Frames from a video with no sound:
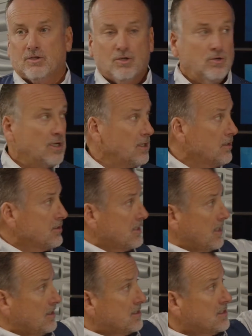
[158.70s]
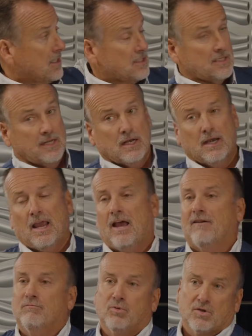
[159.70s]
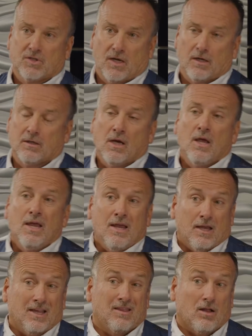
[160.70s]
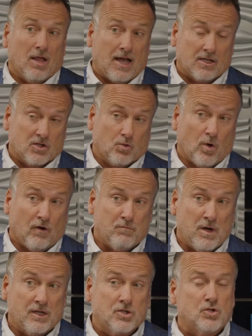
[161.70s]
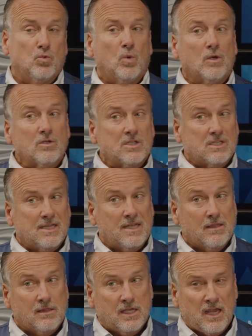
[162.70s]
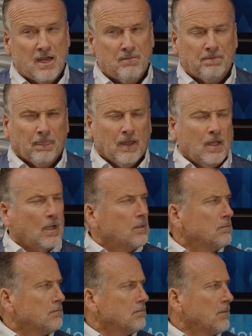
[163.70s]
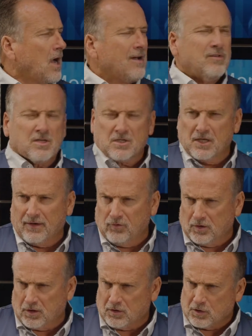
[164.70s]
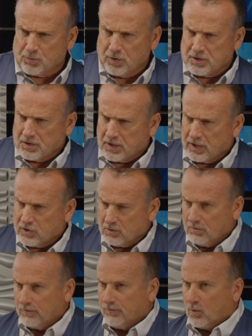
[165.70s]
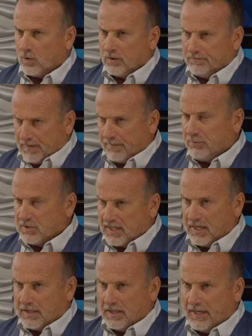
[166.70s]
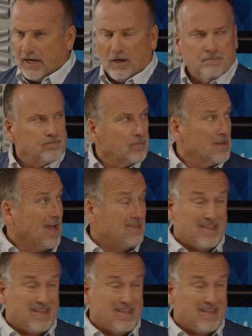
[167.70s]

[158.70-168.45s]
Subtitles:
2 years and 16.5% in the last 12 months. You will see a theme. Obviously, I've looked at this presentation before. I'm presenting it now. I